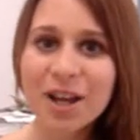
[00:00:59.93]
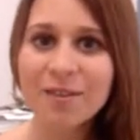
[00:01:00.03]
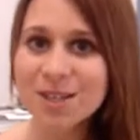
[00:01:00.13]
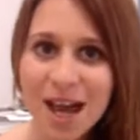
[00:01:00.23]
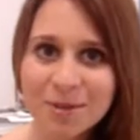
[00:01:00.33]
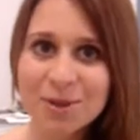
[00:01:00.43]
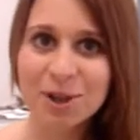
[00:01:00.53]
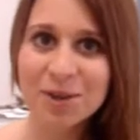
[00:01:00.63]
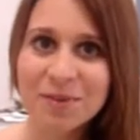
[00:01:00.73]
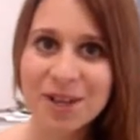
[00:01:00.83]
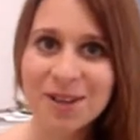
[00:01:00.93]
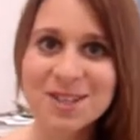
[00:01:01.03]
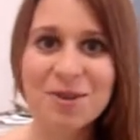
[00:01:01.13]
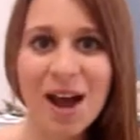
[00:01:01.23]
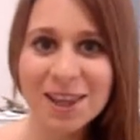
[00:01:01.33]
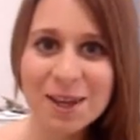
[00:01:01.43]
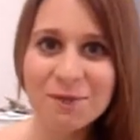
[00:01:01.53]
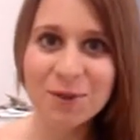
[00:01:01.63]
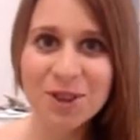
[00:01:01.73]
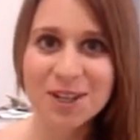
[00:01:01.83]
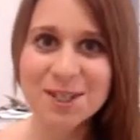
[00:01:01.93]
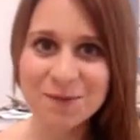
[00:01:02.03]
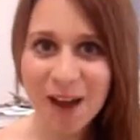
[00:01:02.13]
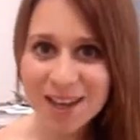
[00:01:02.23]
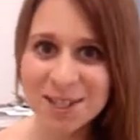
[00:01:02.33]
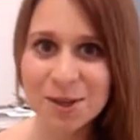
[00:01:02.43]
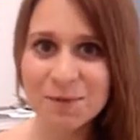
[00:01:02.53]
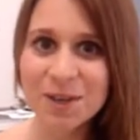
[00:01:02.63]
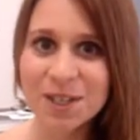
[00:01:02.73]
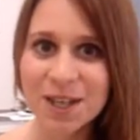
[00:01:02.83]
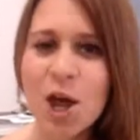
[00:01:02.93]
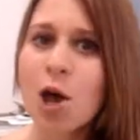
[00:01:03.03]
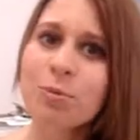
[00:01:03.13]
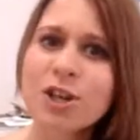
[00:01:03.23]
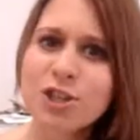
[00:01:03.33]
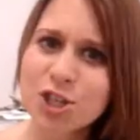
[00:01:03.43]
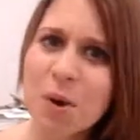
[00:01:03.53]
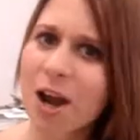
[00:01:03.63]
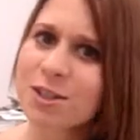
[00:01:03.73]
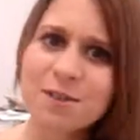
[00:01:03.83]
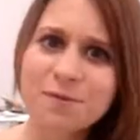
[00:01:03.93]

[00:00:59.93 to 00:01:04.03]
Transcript: don't have time to cook a meal, so I like food that is fast and convenient, but it's so hard